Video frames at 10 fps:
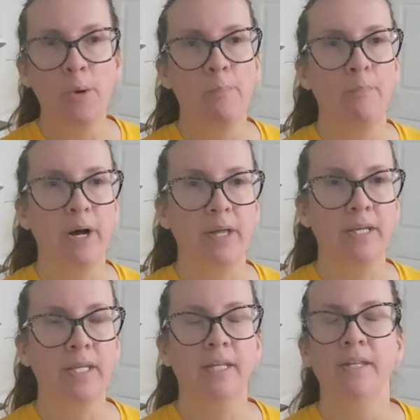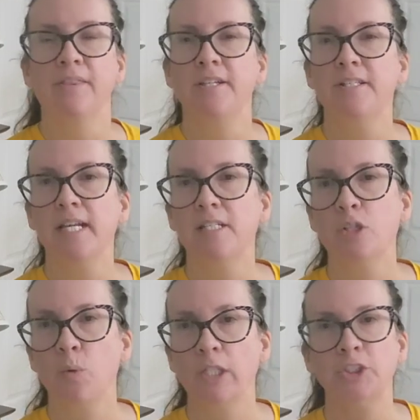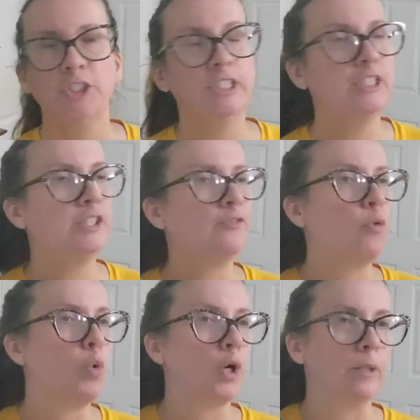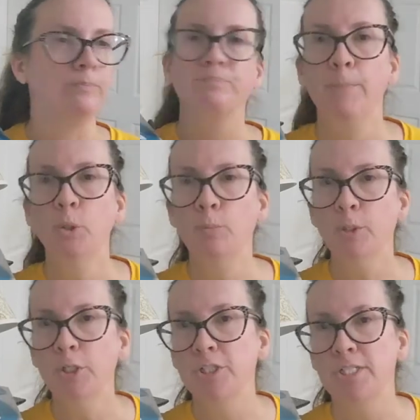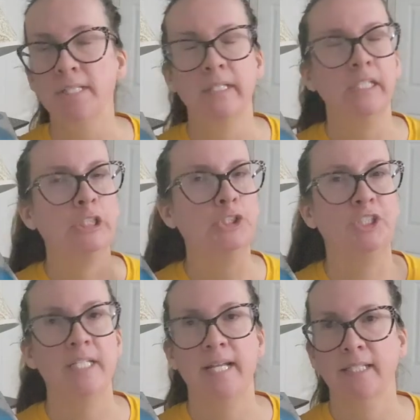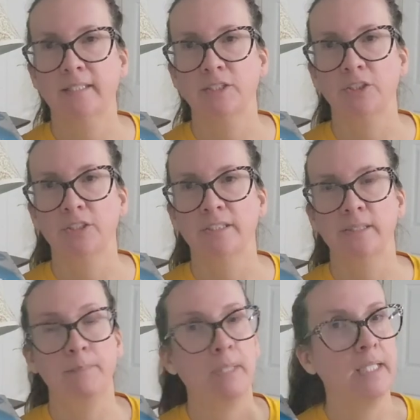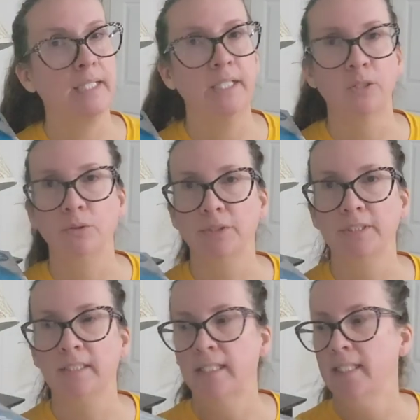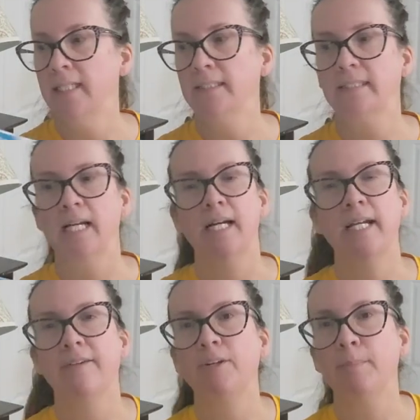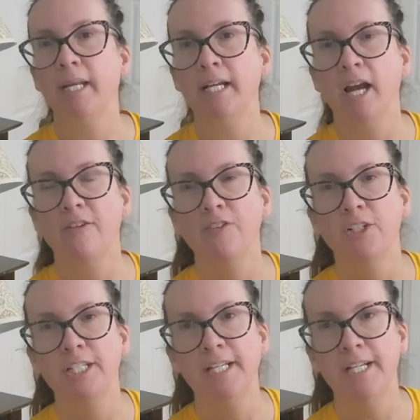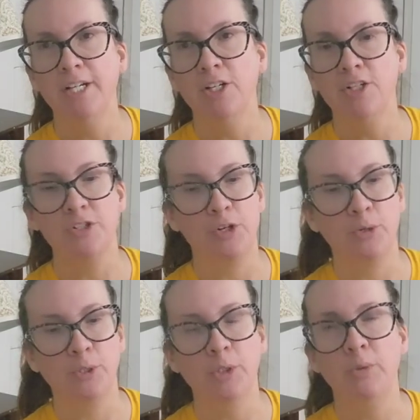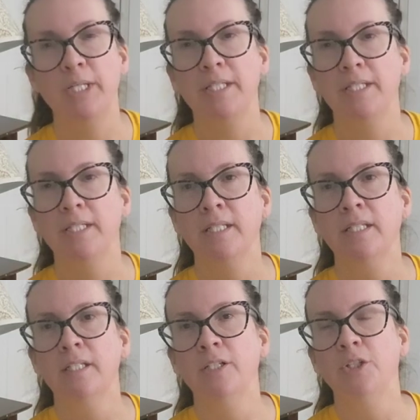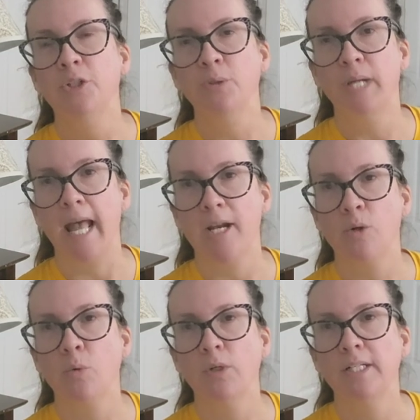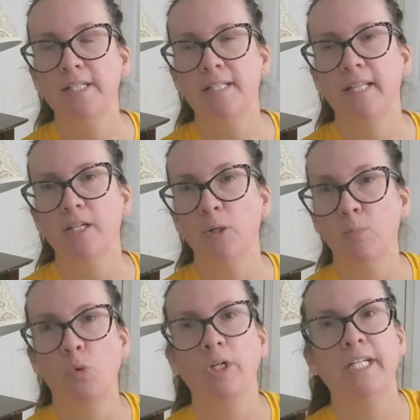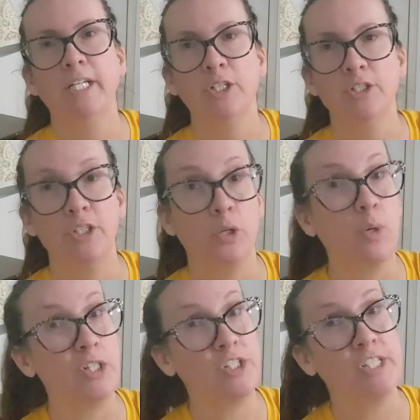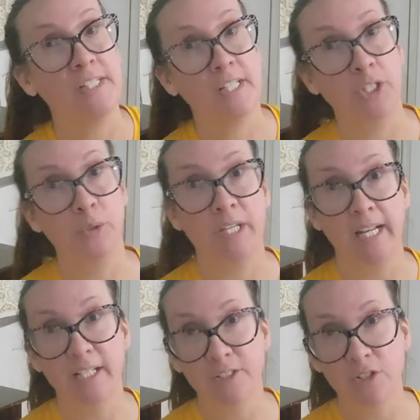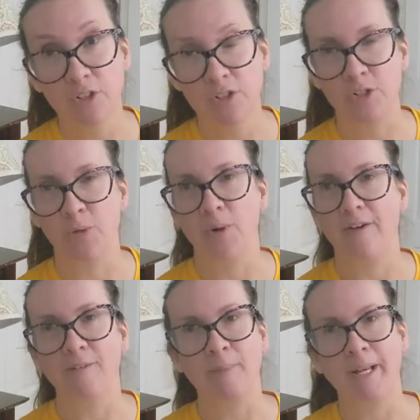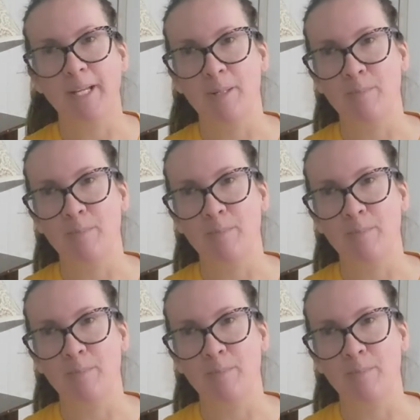but this has questions for boomers, Gen Xers, millennials. It's got everybody covered in here, so you can do categories that are more geared to questions that you can answer, so everybody can